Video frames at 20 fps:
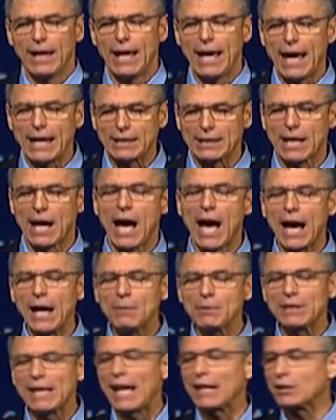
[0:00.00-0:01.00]
At
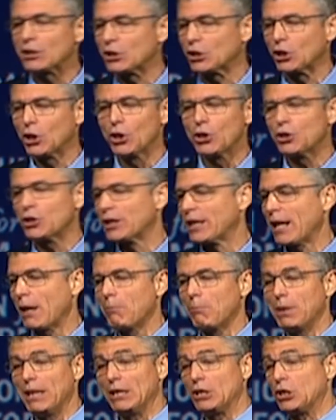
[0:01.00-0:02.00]
times that search
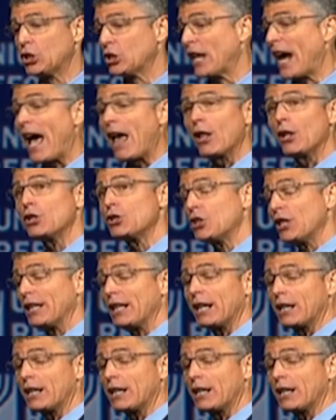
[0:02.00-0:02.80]
can be challenging